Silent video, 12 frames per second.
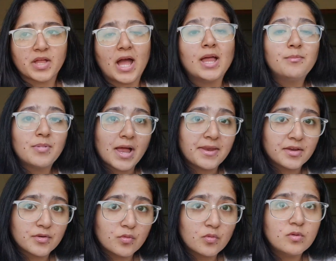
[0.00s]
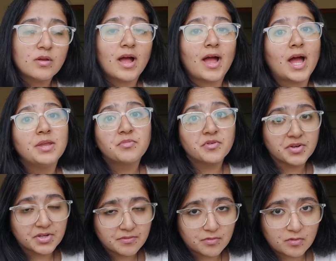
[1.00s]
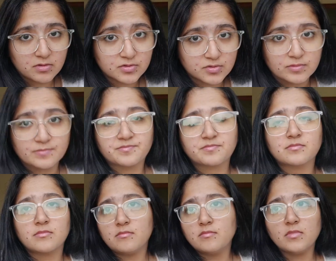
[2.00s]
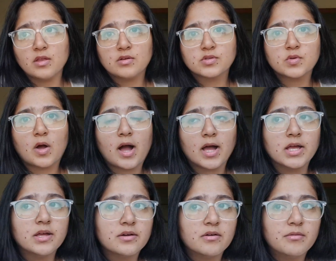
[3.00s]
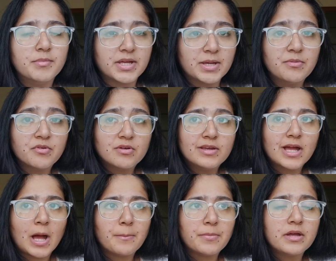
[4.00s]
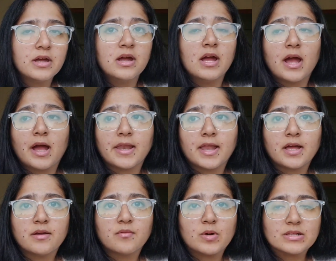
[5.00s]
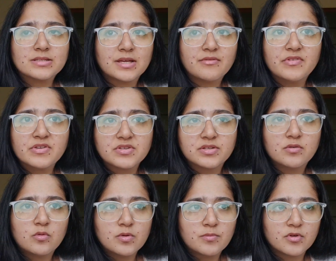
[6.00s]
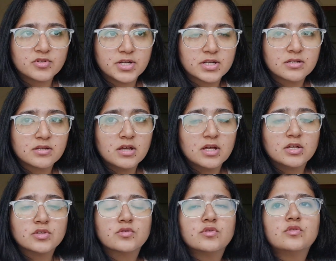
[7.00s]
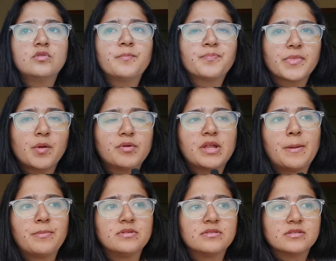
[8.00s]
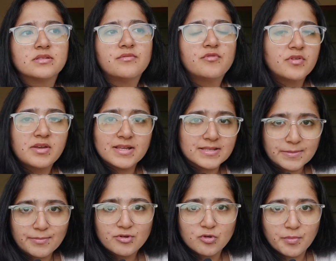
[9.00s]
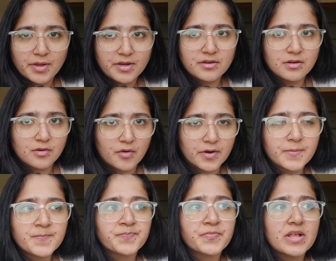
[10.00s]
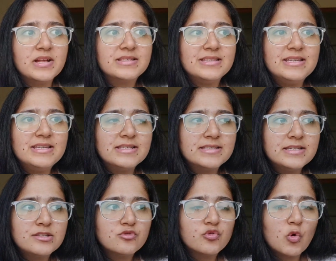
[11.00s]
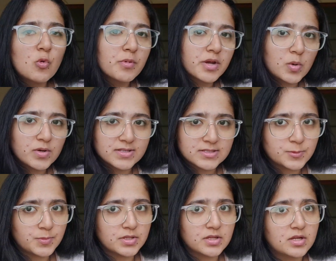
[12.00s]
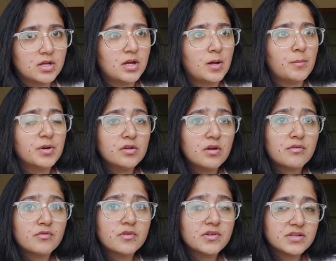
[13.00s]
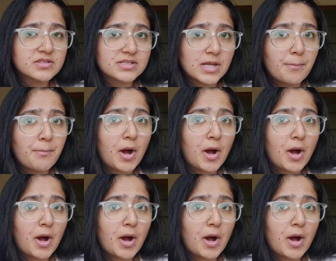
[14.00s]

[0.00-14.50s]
and planning tool and predictive also. So I became really happy, and once I finished the old project. So you know what happens is, if you're in SAP domain in Deloitte, it's easy to roam around SAP, but you have to step